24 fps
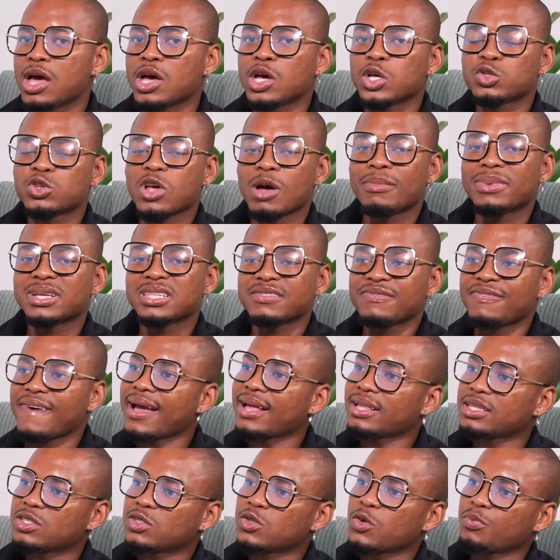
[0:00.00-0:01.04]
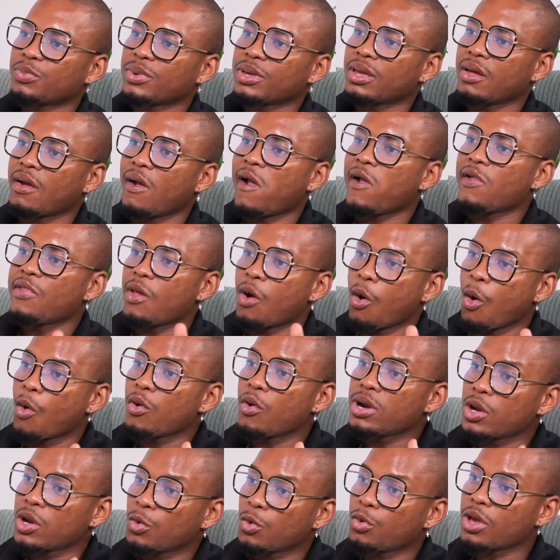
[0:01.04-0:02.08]
So I must fight to be the
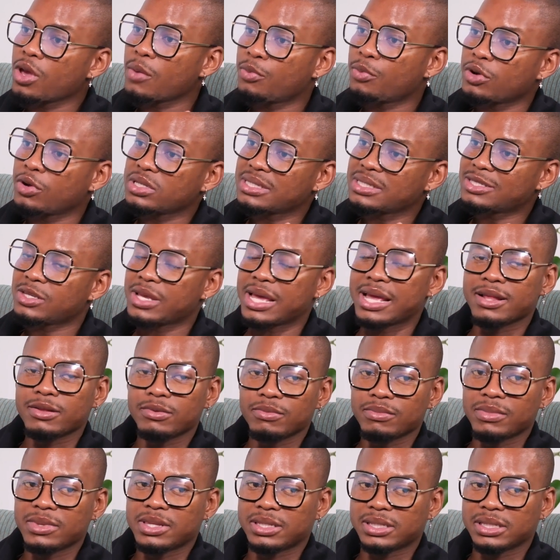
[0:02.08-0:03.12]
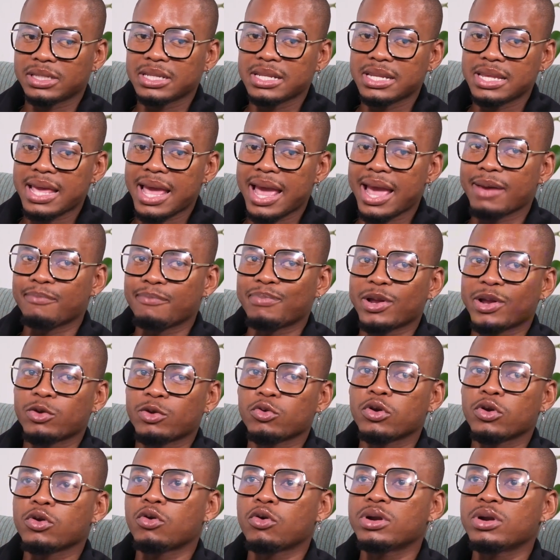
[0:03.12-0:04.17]
only queer person in here. But
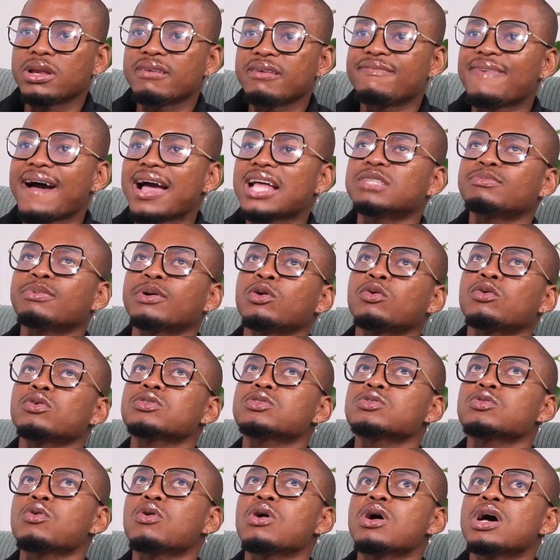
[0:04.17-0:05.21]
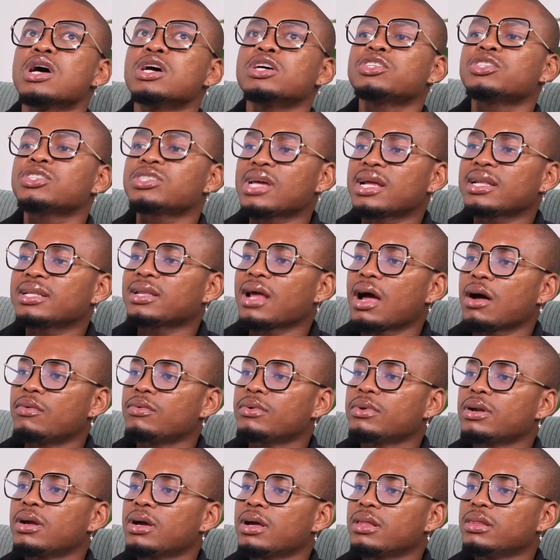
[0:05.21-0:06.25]
not only fight, but also shut
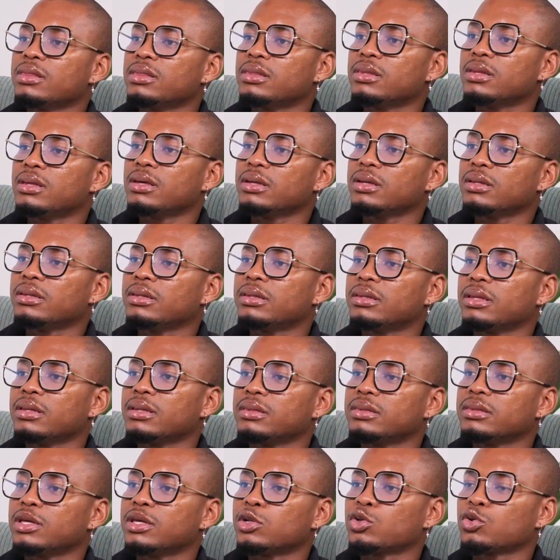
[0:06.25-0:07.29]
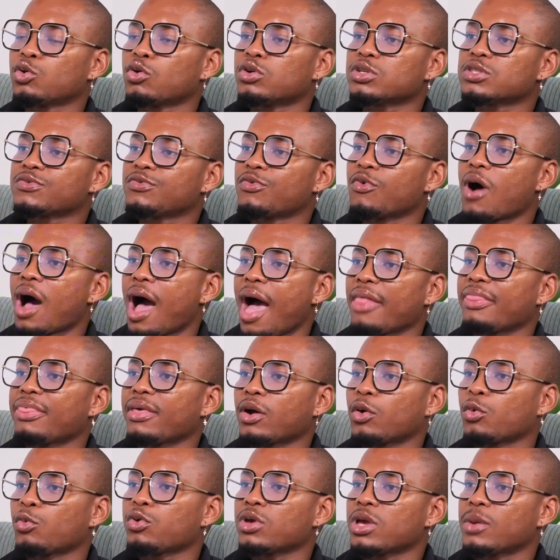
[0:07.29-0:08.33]
down the doors for other
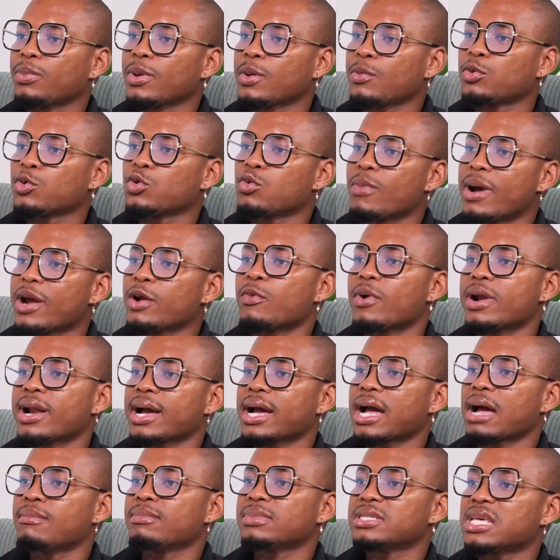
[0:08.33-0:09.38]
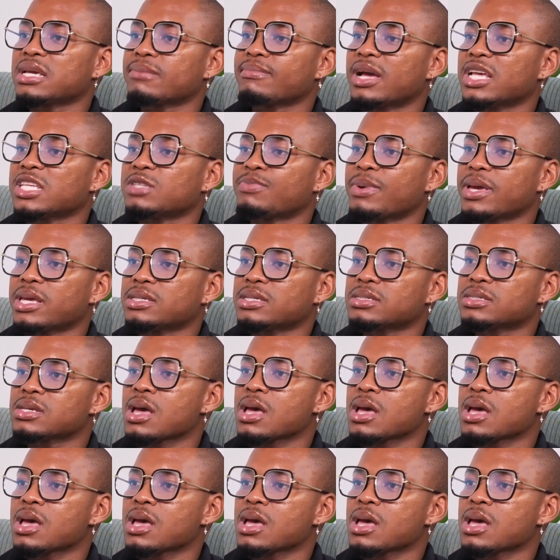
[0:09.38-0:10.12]
queer people who might want to come and take my space.